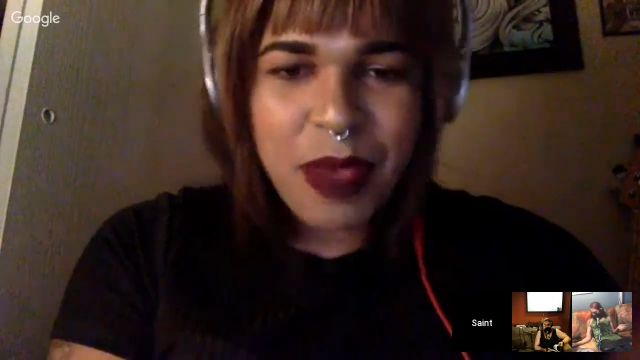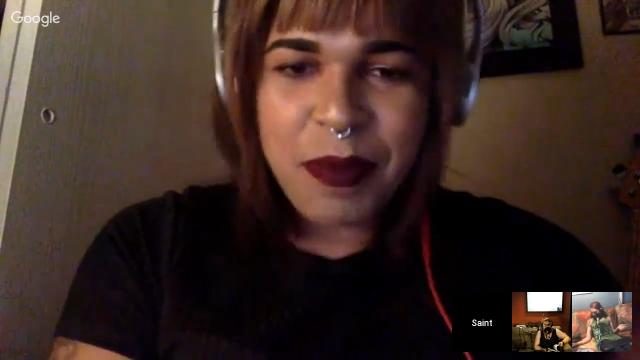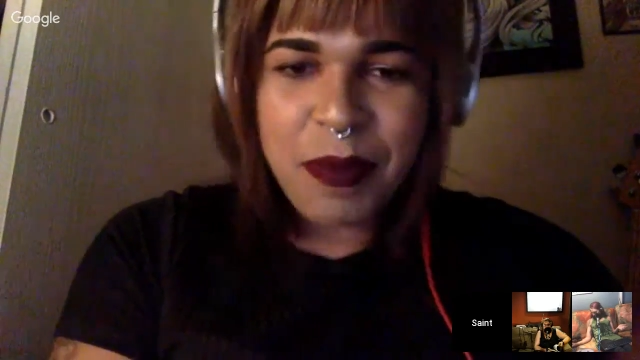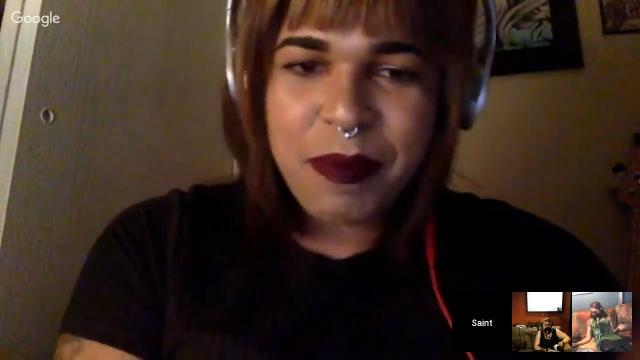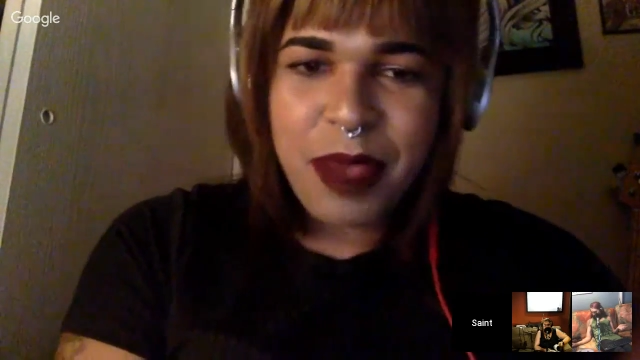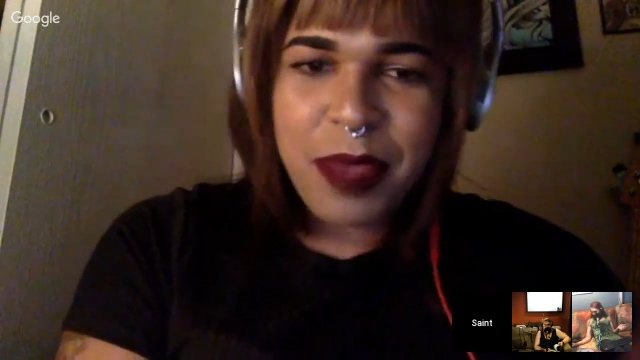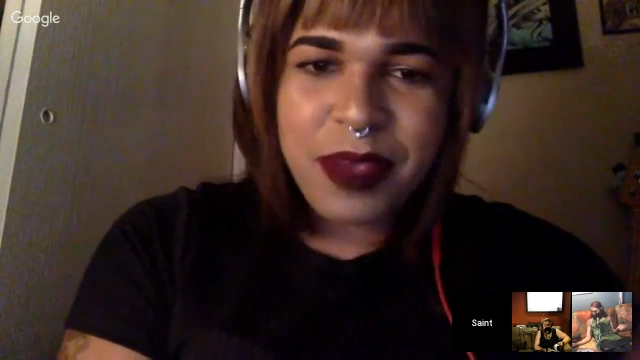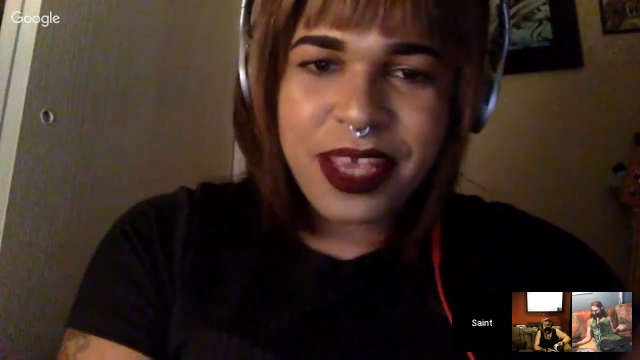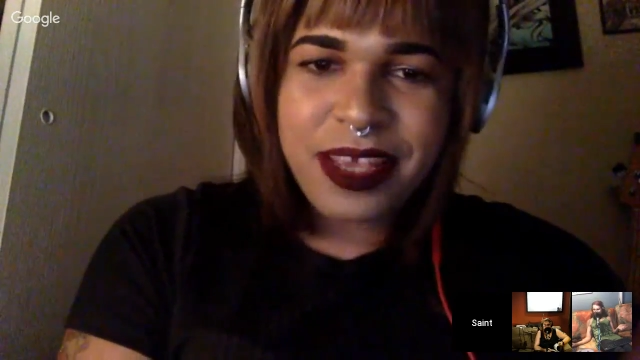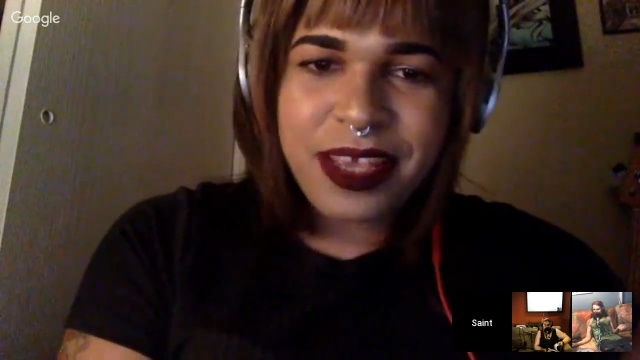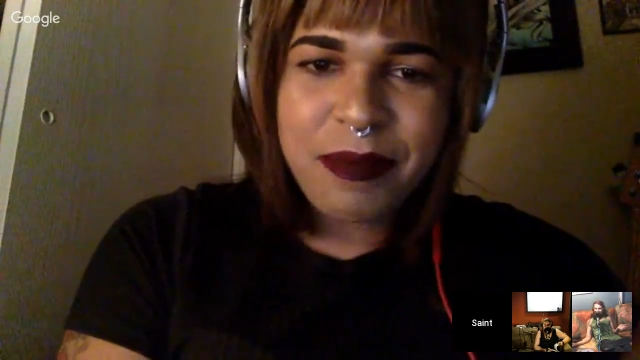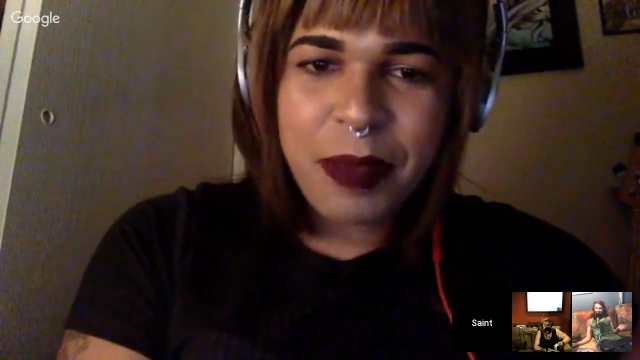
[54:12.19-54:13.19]

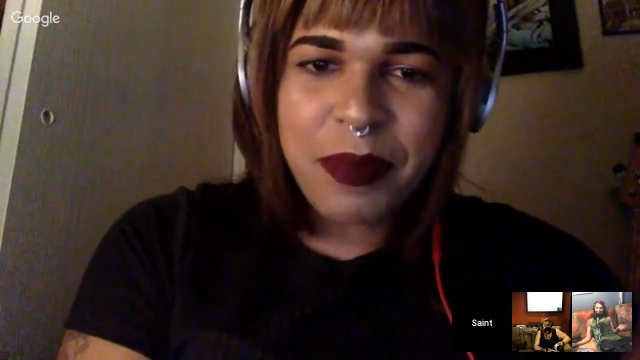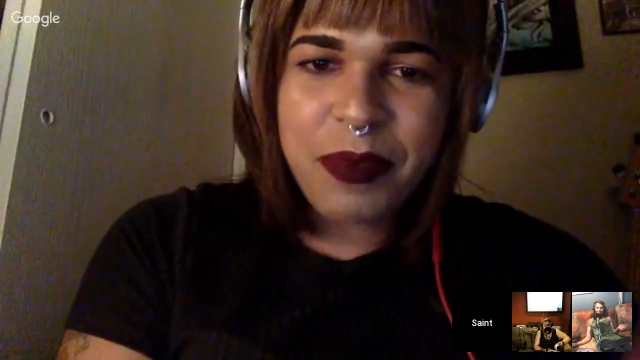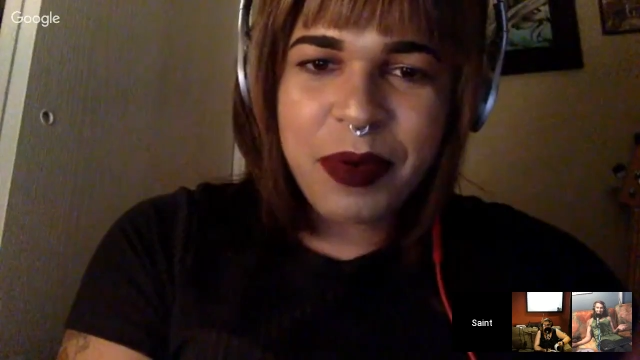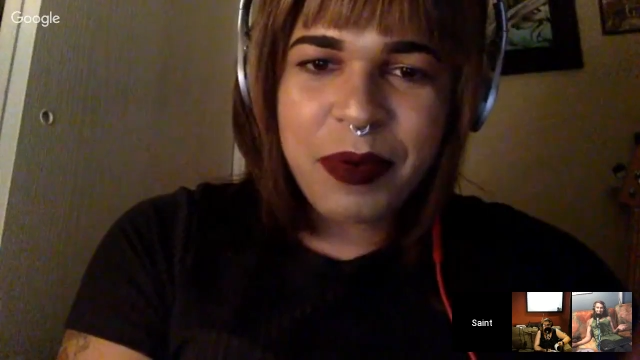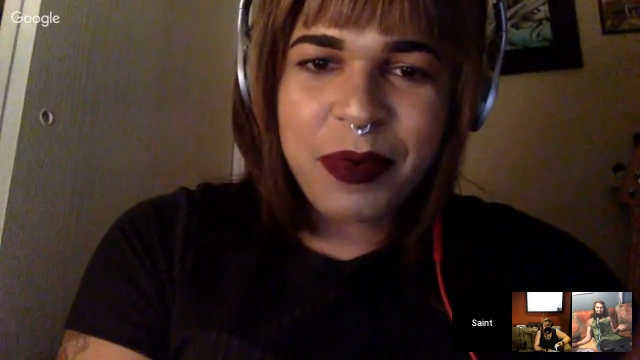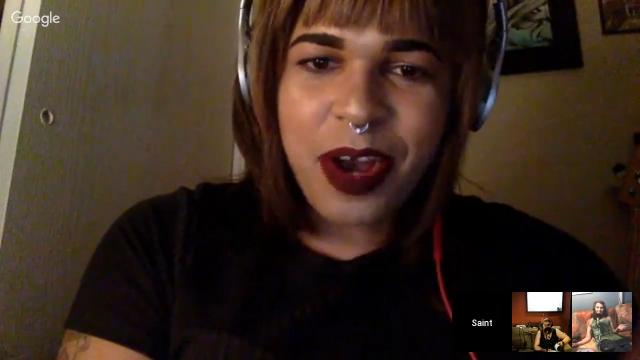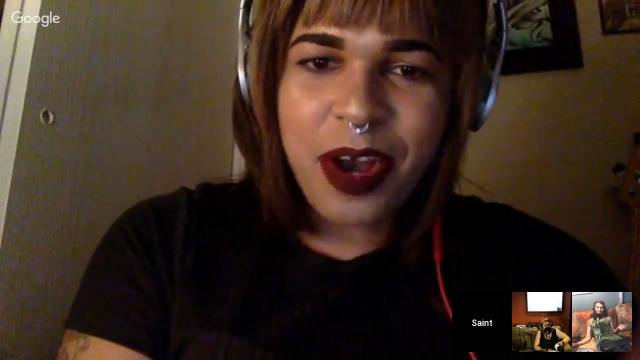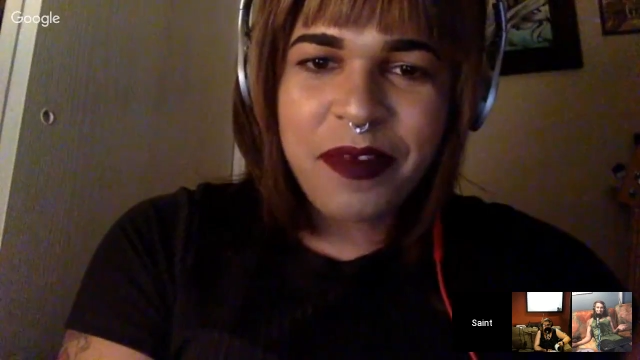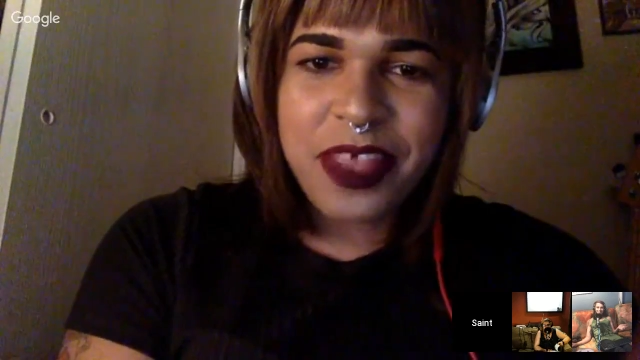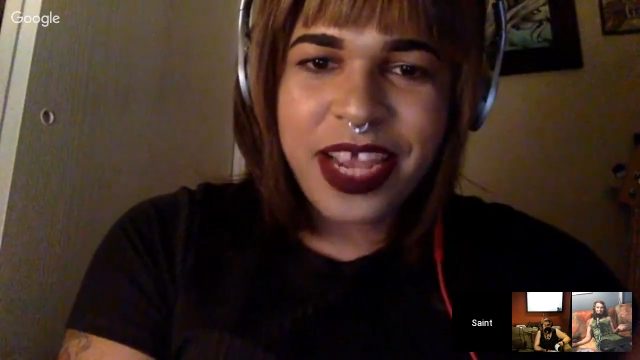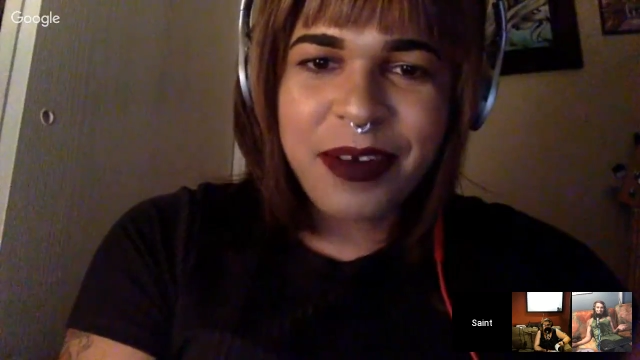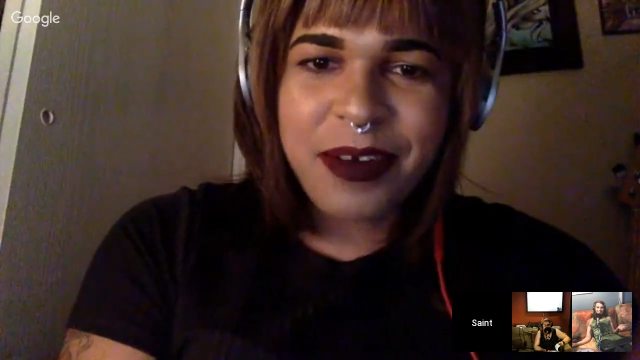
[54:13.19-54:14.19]
Maybe when we're off
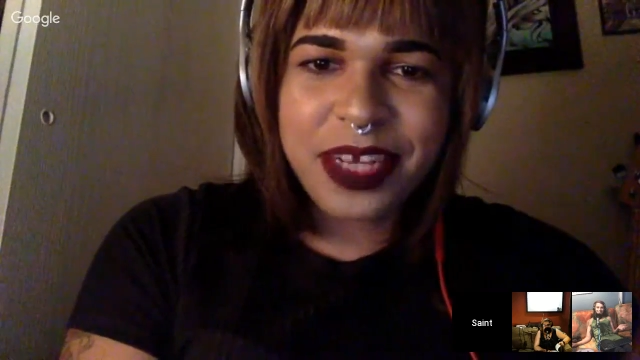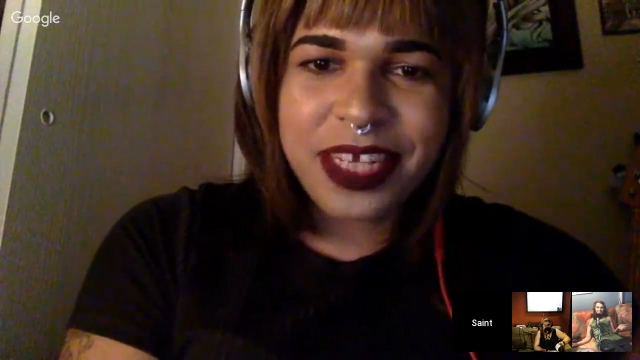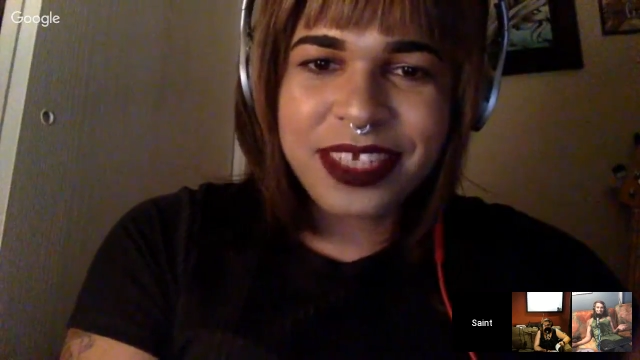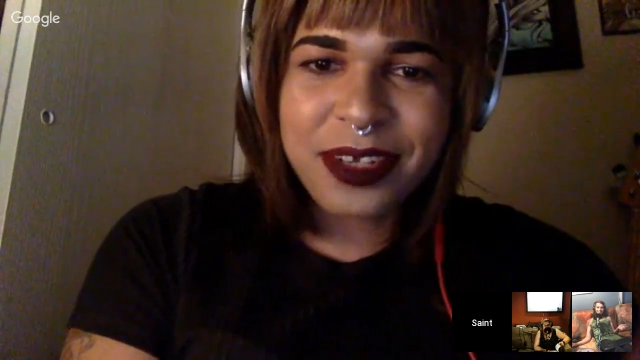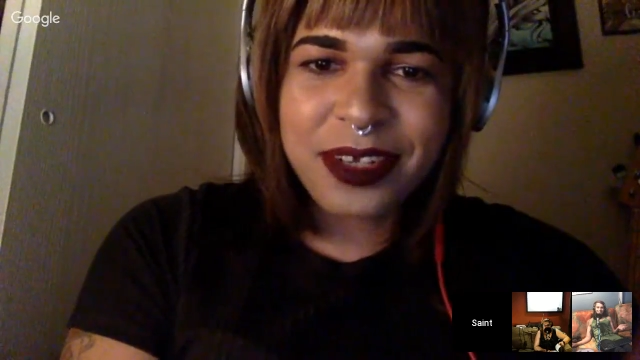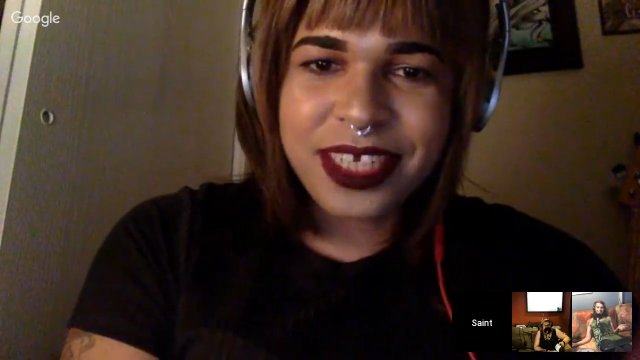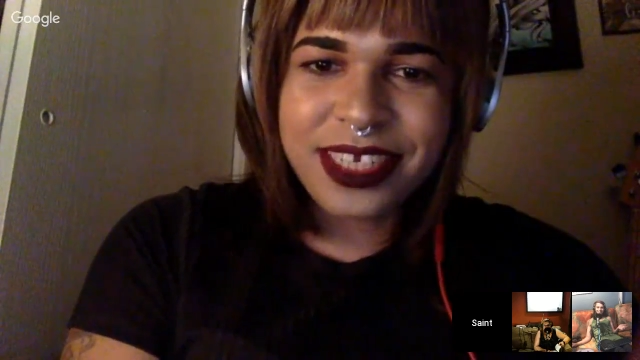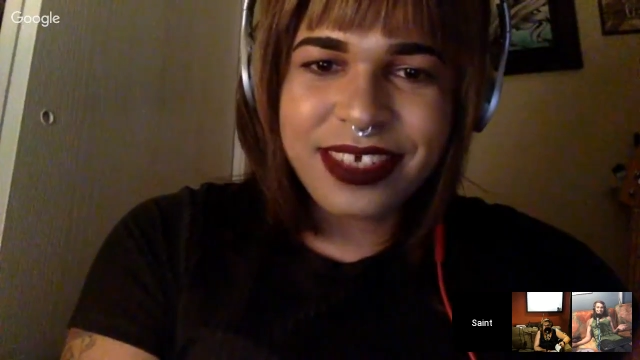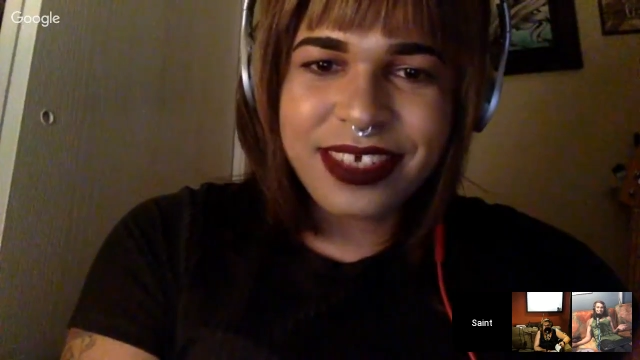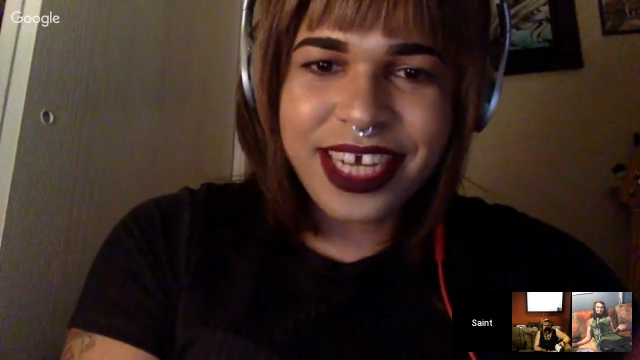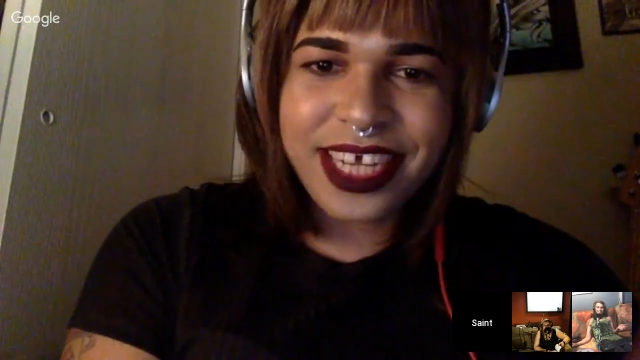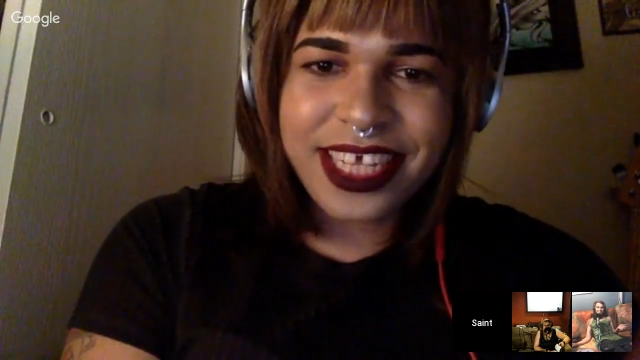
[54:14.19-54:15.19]
the air, we can totally do that.